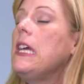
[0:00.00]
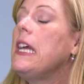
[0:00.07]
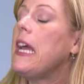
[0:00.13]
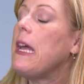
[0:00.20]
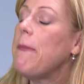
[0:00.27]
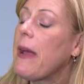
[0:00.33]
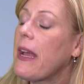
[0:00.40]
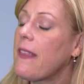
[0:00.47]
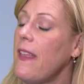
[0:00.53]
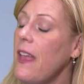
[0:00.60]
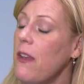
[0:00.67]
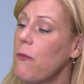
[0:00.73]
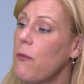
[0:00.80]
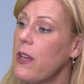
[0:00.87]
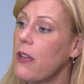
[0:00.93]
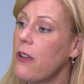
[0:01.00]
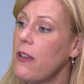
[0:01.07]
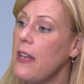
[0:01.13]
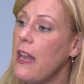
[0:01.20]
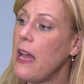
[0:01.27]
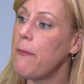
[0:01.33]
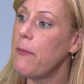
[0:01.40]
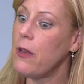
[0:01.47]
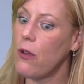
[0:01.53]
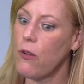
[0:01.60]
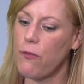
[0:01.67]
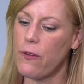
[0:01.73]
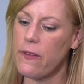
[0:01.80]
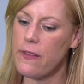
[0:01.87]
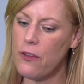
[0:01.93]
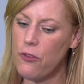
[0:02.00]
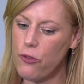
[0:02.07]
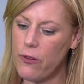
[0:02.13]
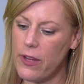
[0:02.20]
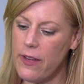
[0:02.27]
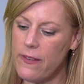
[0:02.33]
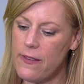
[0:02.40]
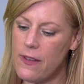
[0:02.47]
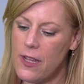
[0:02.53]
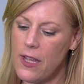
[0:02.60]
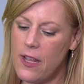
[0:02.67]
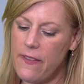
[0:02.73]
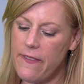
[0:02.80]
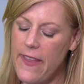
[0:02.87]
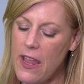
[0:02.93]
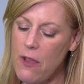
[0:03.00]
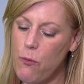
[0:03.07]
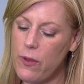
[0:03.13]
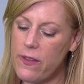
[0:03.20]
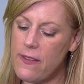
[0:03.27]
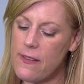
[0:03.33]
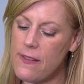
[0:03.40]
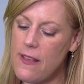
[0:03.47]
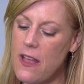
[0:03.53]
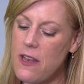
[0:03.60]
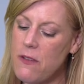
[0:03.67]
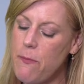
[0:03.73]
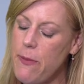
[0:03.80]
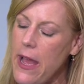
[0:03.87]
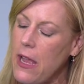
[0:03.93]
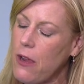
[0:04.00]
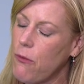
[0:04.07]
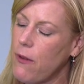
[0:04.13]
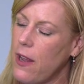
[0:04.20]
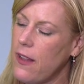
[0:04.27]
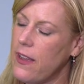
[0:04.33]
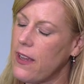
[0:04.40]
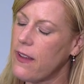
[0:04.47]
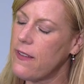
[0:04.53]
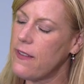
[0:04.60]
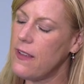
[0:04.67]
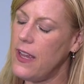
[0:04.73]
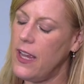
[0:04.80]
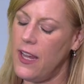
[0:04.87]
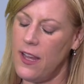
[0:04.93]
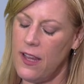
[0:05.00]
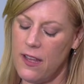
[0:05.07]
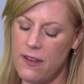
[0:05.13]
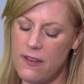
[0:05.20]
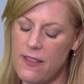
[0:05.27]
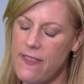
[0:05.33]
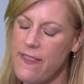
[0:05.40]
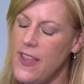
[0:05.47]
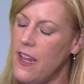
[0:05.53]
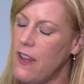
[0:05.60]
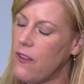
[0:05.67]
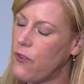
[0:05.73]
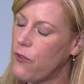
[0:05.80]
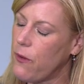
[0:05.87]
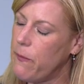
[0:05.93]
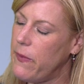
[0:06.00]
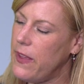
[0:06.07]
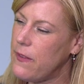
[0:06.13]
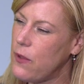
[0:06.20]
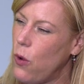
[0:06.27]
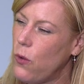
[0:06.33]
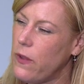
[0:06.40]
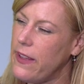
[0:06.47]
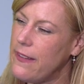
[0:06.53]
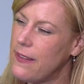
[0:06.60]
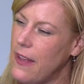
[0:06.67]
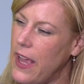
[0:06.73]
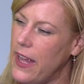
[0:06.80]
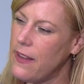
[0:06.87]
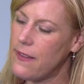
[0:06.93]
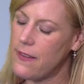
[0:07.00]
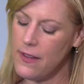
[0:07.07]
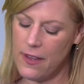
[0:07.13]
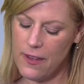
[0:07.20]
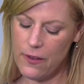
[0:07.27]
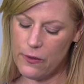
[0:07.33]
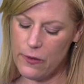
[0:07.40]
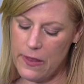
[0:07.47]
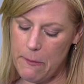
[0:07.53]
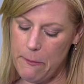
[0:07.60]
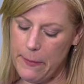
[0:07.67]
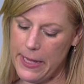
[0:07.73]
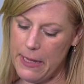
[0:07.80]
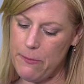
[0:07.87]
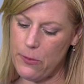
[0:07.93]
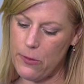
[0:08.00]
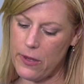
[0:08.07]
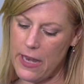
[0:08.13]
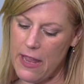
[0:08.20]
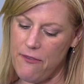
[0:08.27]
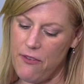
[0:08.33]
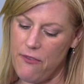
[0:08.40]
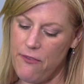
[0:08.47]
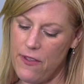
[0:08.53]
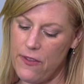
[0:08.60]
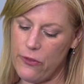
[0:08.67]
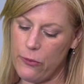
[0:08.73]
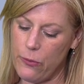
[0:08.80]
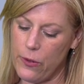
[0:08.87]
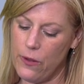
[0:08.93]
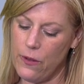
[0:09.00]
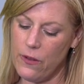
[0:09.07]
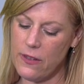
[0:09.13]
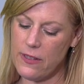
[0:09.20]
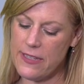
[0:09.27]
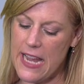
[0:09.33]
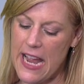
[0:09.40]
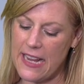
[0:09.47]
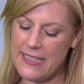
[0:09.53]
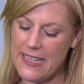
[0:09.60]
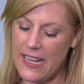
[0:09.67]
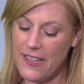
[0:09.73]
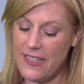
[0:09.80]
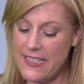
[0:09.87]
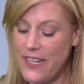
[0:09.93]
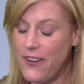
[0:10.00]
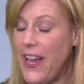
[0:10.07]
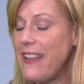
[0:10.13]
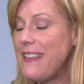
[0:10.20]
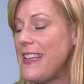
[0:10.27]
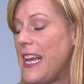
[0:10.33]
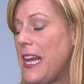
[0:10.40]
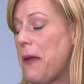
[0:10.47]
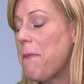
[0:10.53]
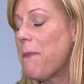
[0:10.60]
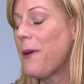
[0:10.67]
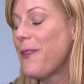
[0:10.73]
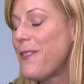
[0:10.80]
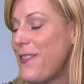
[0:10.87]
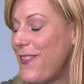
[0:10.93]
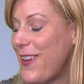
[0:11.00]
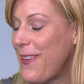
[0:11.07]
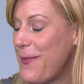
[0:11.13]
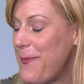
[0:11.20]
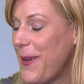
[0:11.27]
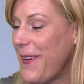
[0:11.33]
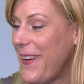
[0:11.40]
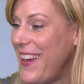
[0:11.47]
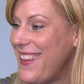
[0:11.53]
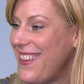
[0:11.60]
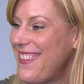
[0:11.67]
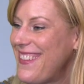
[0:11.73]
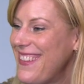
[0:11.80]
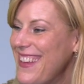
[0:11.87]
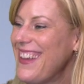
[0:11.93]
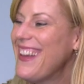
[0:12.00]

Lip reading: And back then, when it couldn't happen over centuries, they would send back relics and things from these holy sites so that people could have a visceral, tactile, dare I say, immersive experience